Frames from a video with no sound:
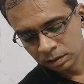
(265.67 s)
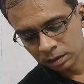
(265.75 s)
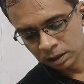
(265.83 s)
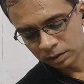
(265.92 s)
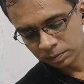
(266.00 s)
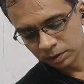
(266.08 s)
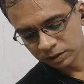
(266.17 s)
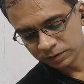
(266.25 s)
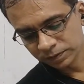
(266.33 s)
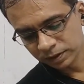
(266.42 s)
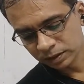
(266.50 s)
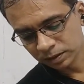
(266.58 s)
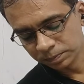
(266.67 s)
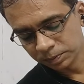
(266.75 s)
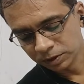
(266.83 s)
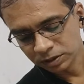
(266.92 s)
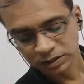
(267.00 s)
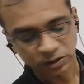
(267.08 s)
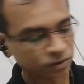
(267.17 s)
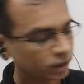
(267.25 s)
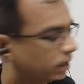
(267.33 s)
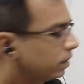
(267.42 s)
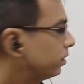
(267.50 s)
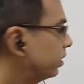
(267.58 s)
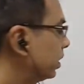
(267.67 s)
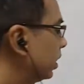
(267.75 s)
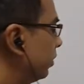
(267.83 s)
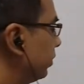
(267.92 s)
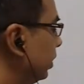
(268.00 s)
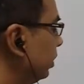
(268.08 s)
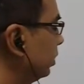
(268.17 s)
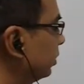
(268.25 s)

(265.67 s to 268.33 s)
atmospheric temperature is 300 Kelvin,